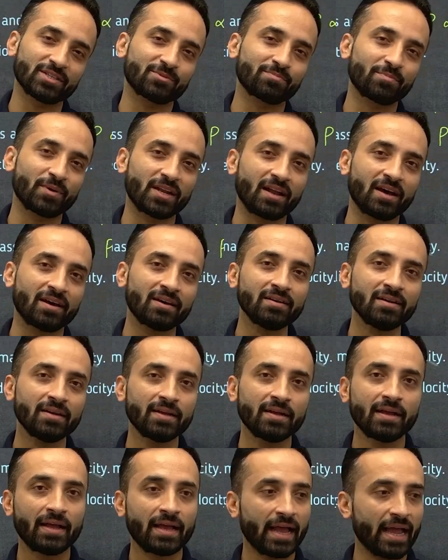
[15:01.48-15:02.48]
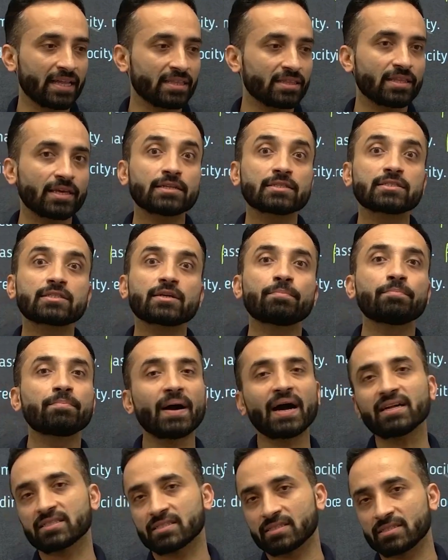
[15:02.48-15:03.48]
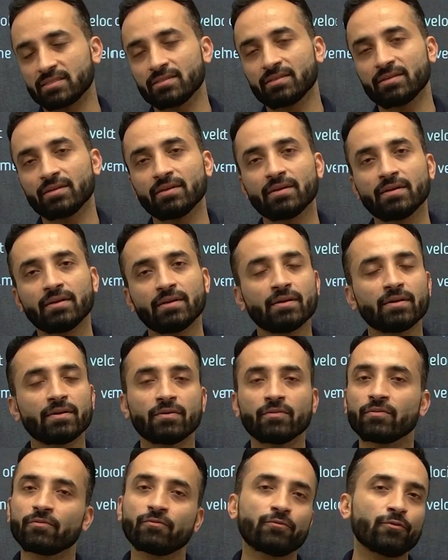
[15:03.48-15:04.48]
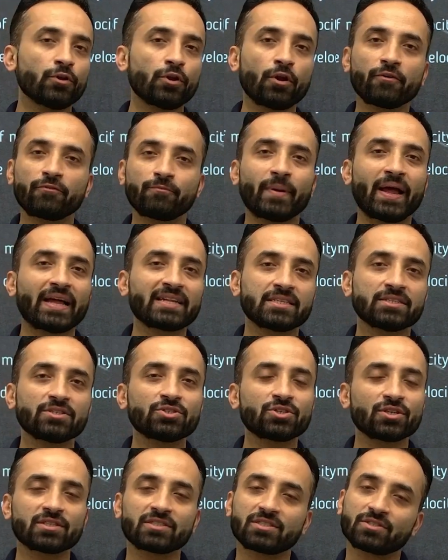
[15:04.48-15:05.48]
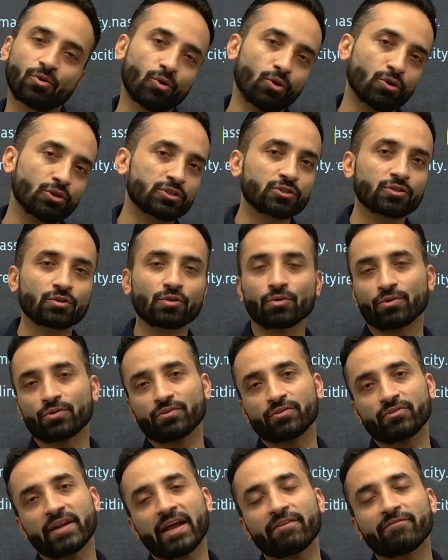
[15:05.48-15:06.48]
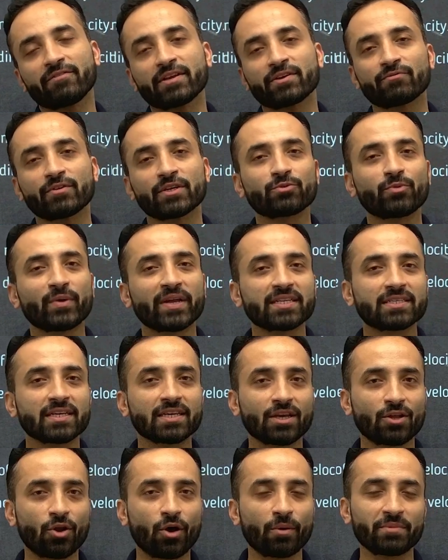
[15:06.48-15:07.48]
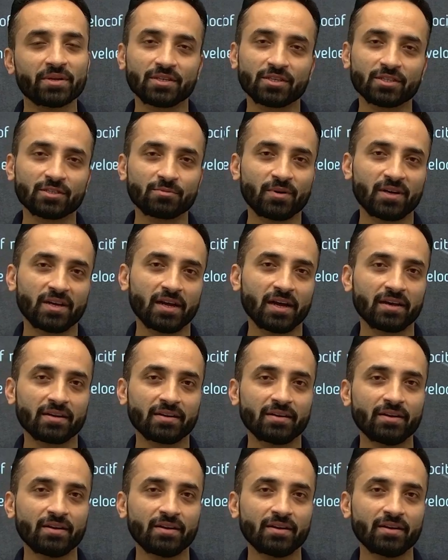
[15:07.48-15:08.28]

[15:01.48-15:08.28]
per hour, and there is a bus full of passengers also traveling with 20 kilometers per hour.